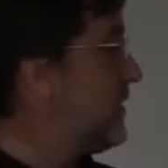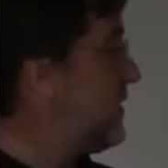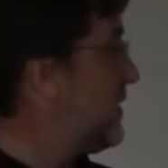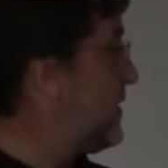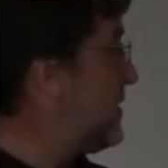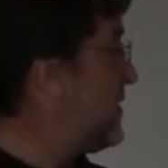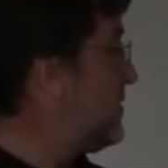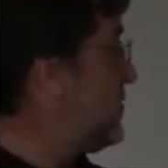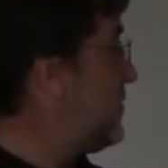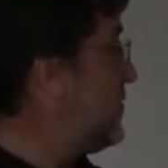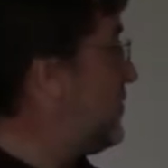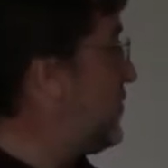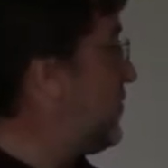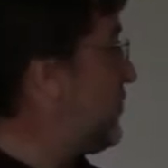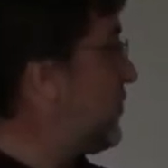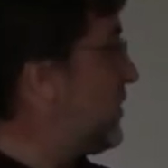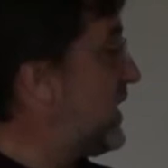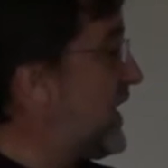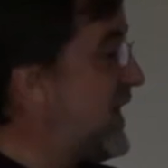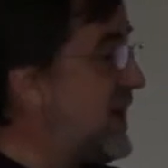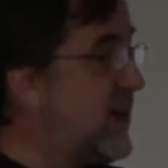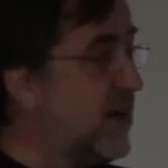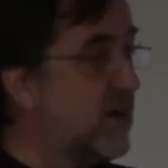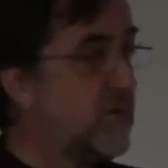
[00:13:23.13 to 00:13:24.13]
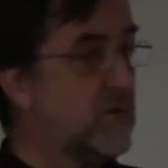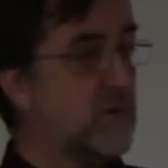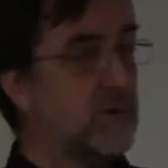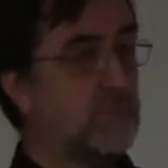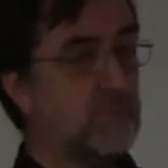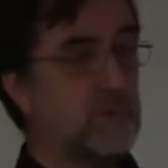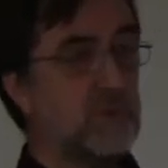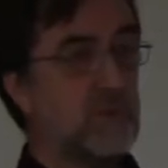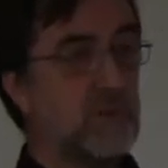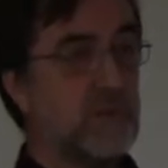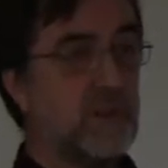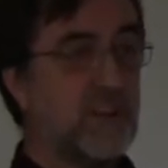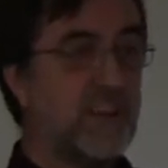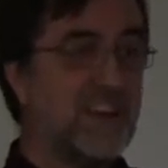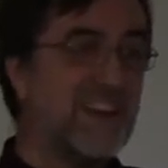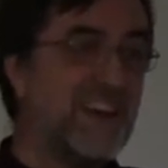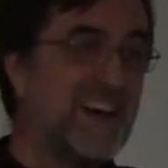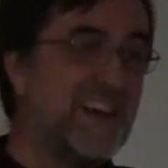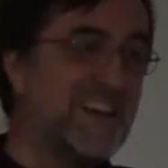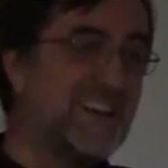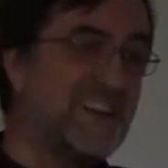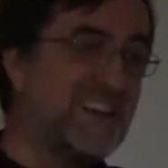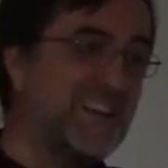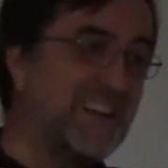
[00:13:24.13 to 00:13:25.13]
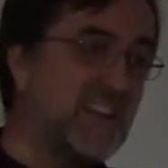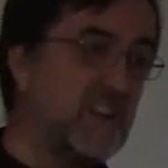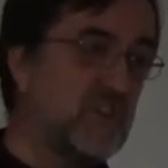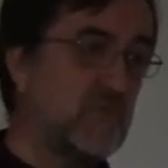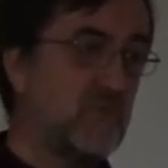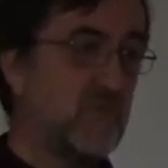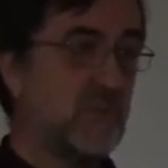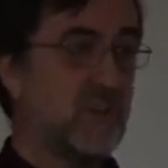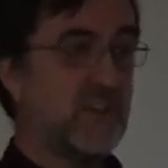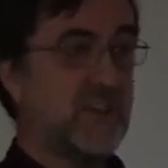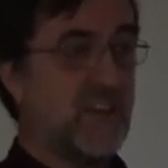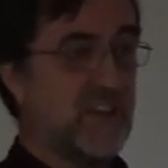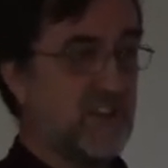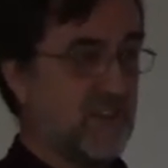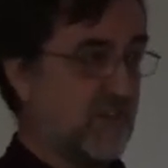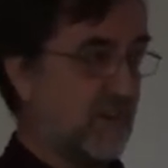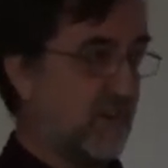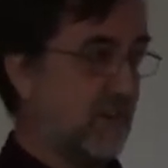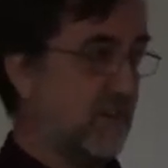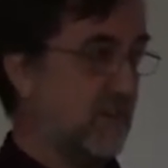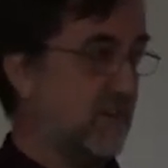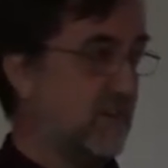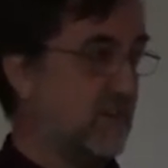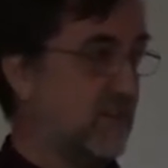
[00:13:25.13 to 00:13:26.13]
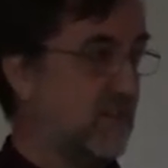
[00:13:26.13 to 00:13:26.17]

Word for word: they are used for encryption and identification